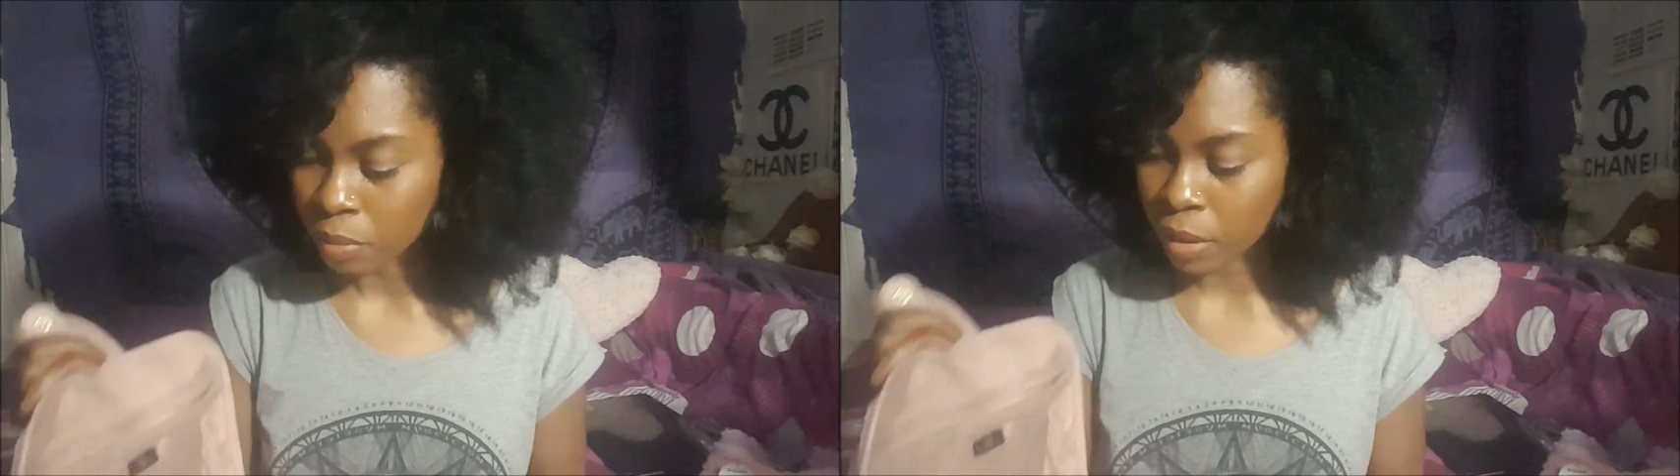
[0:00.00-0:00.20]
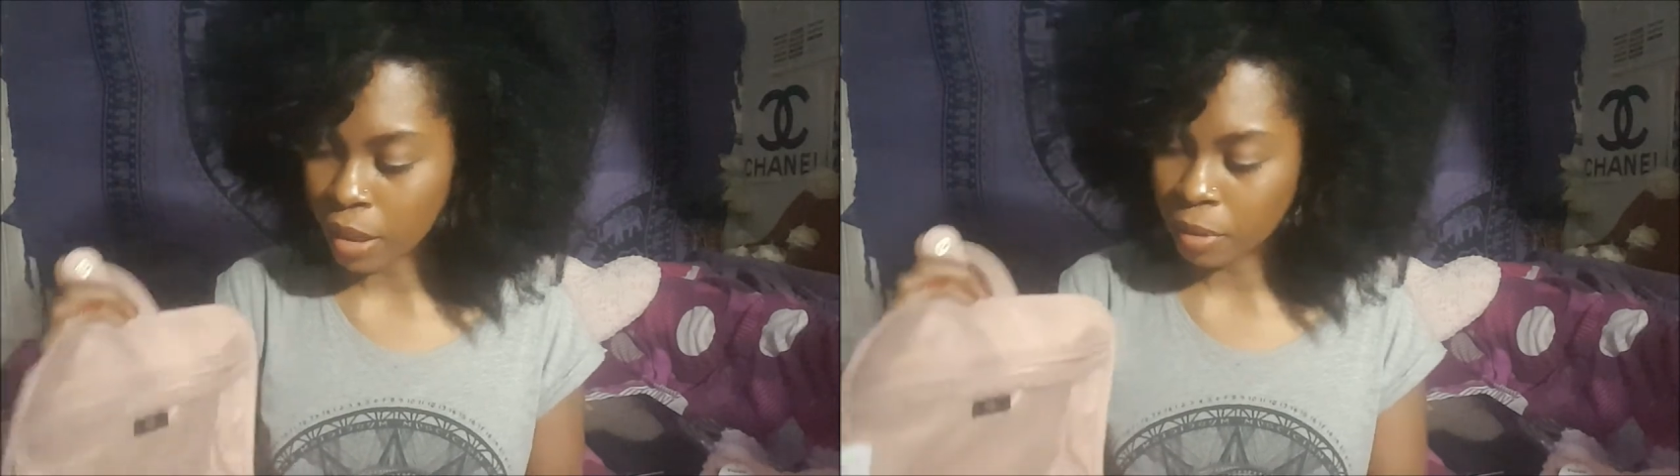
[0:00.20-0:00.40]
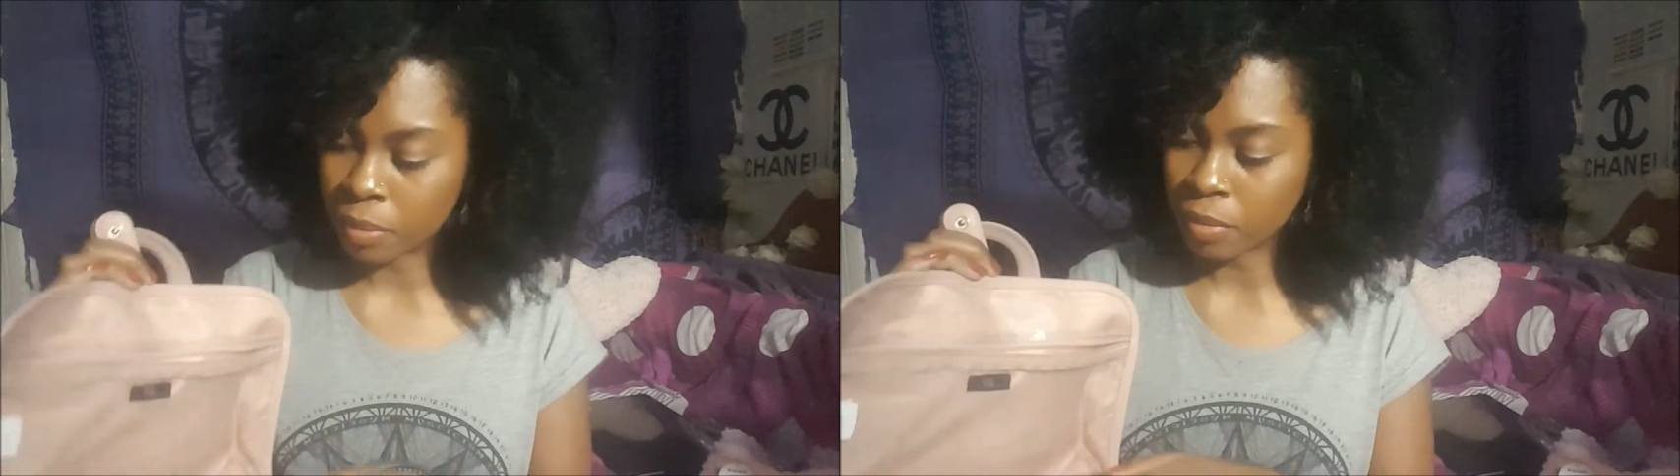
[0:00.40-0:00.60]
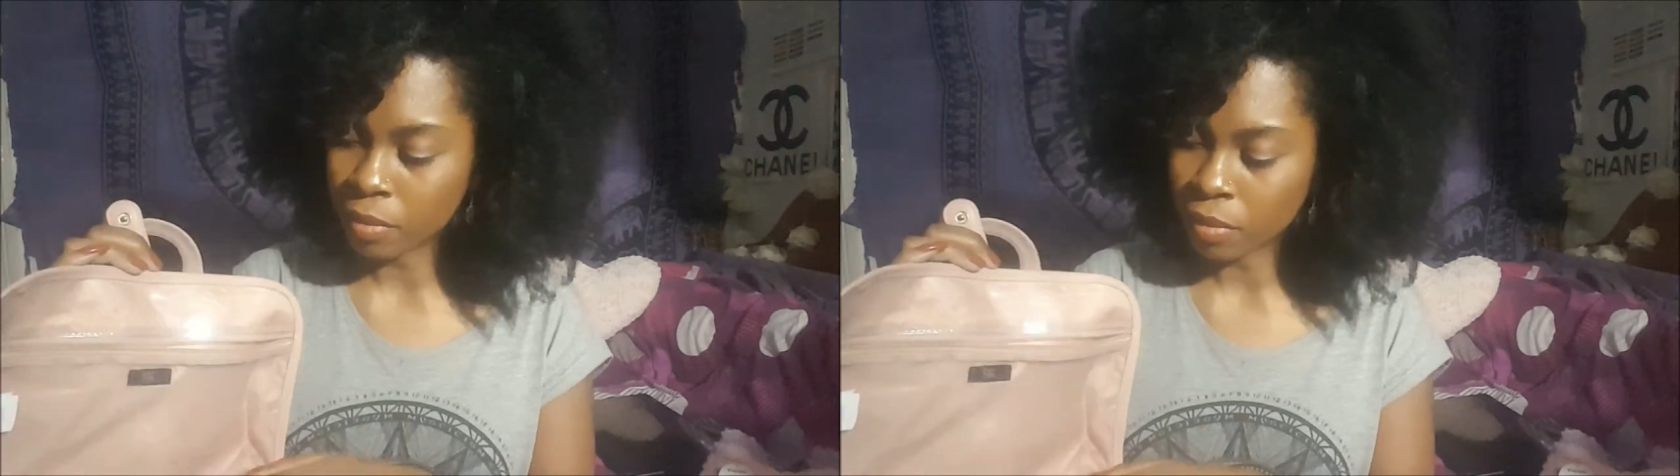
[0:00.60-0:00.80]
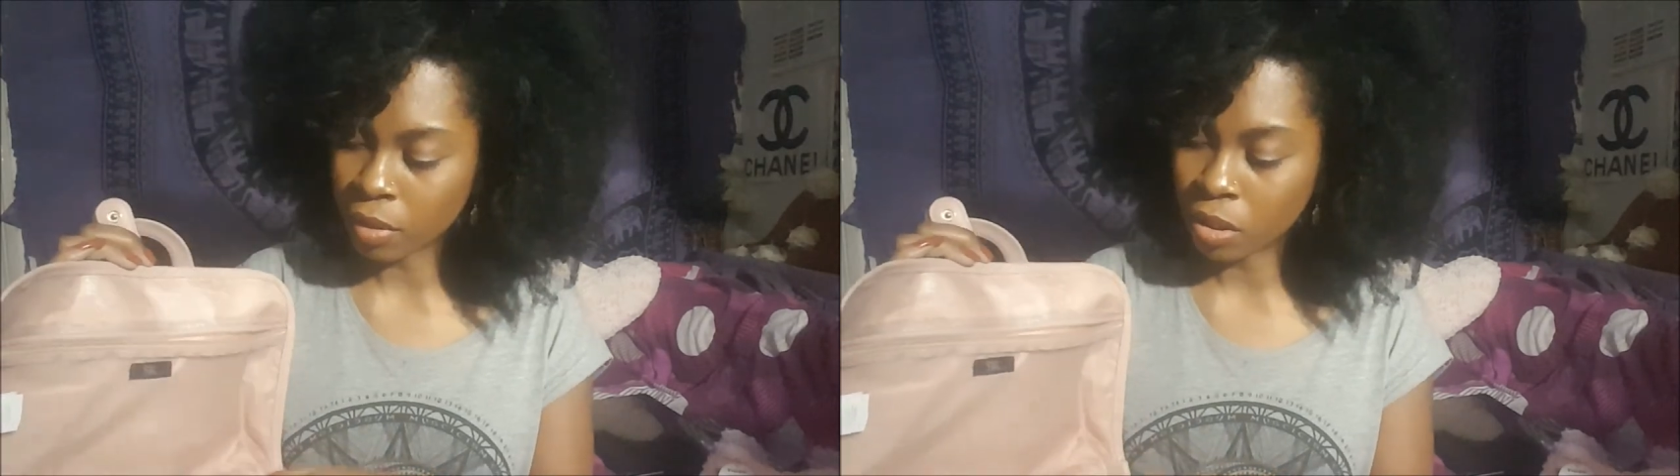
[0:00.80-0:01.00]
but um,
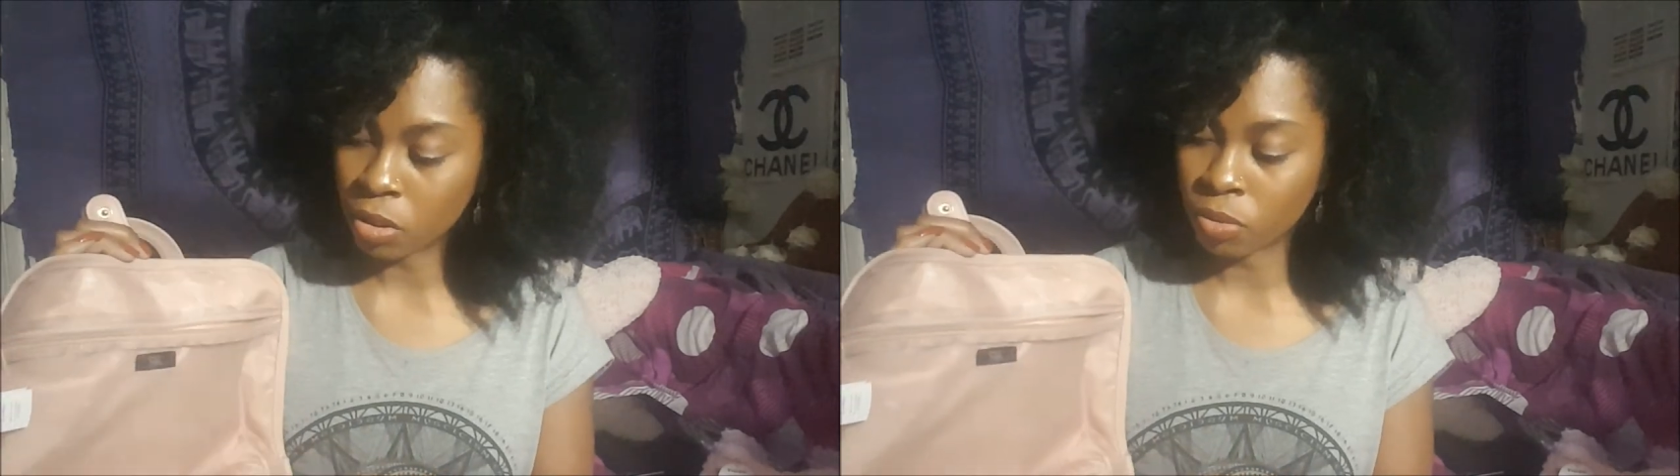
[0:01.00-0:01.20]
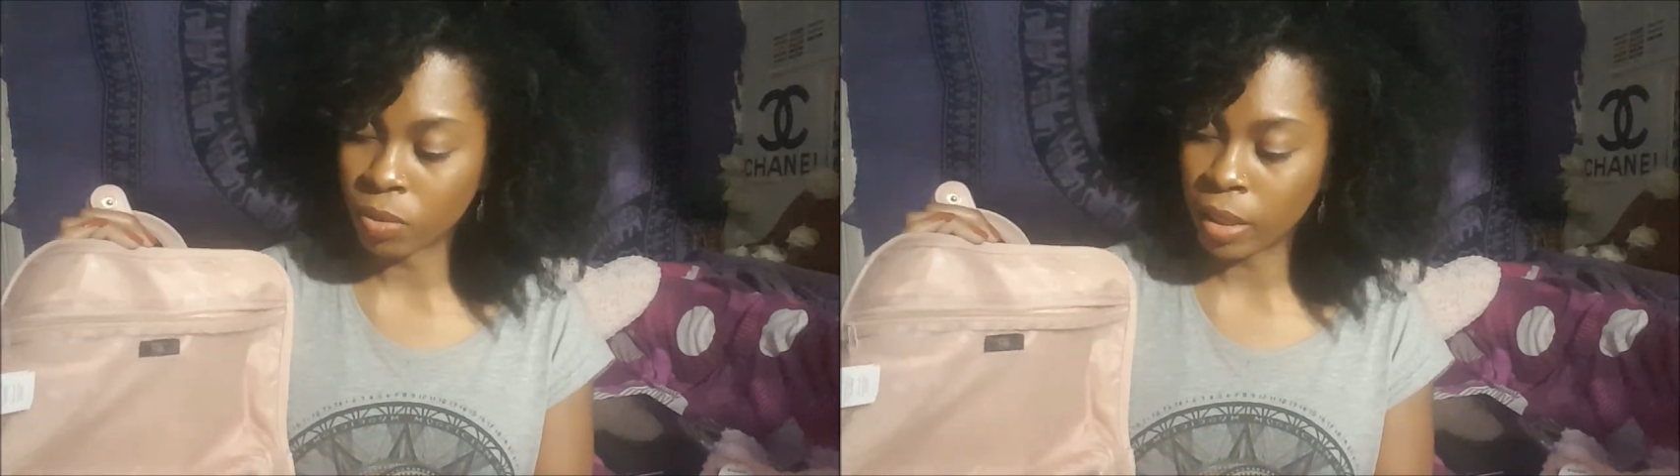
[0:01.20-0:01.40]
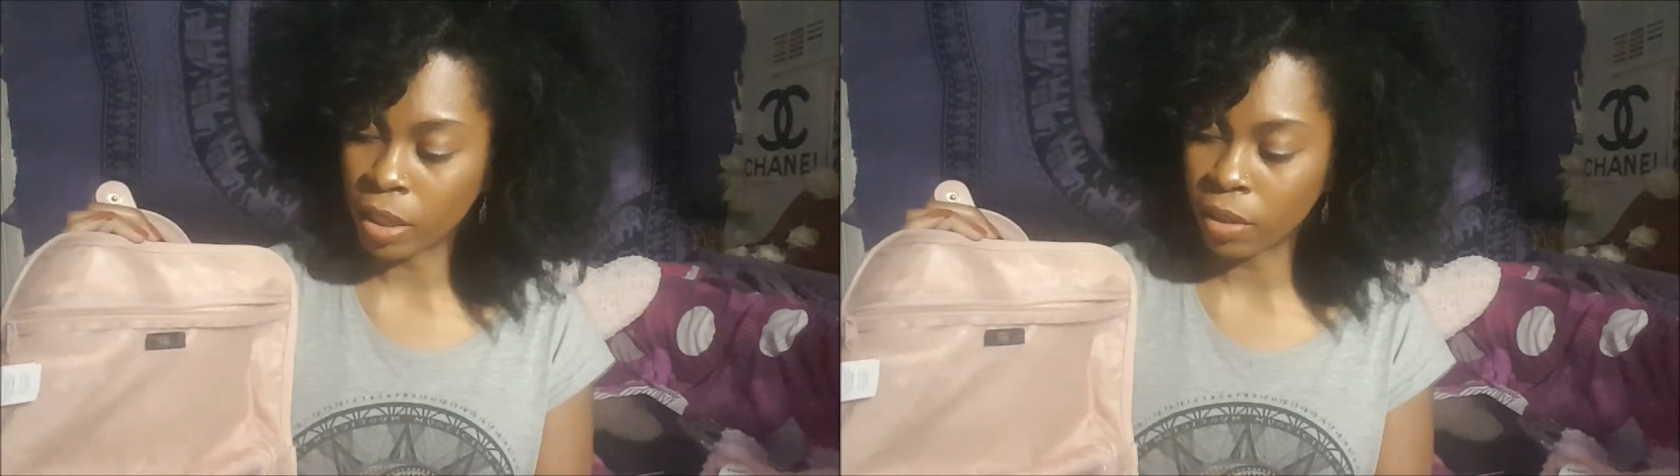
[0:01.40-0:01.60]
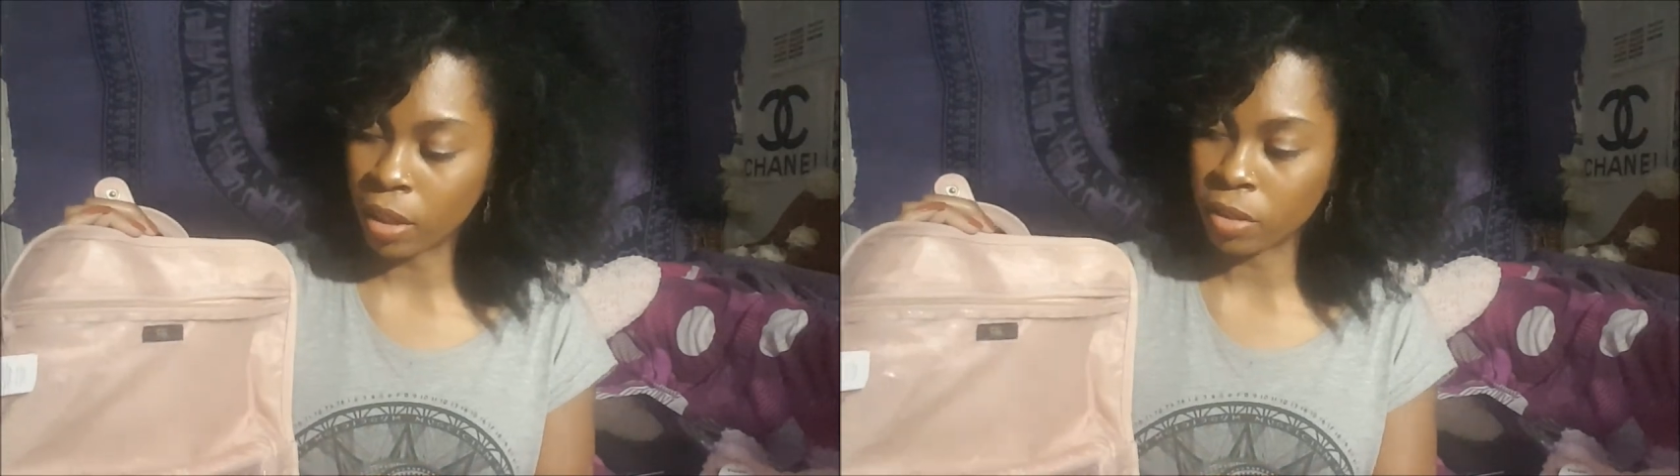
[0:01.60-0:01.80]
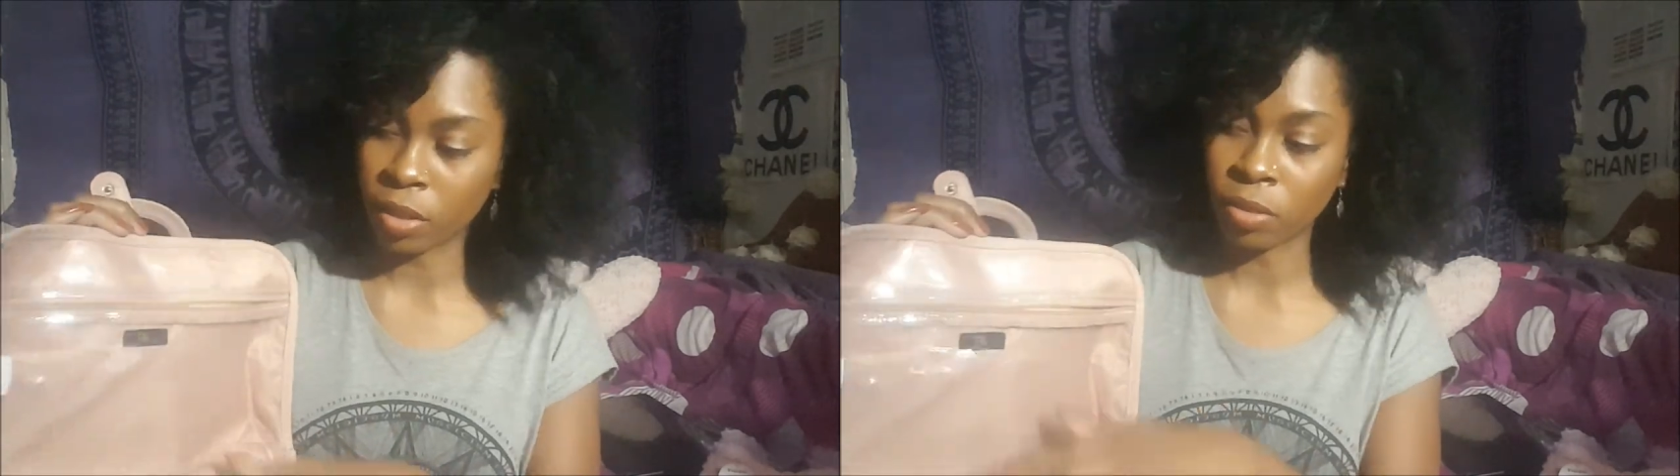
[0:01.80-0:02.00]
it was really
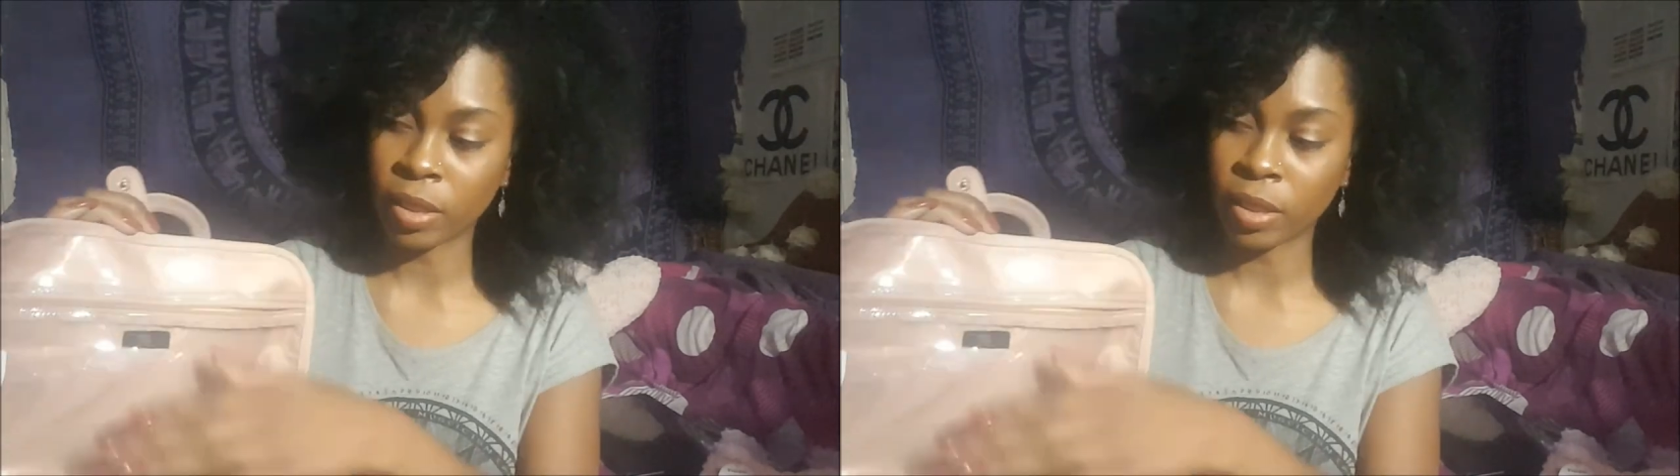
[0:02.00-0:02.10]
great because like,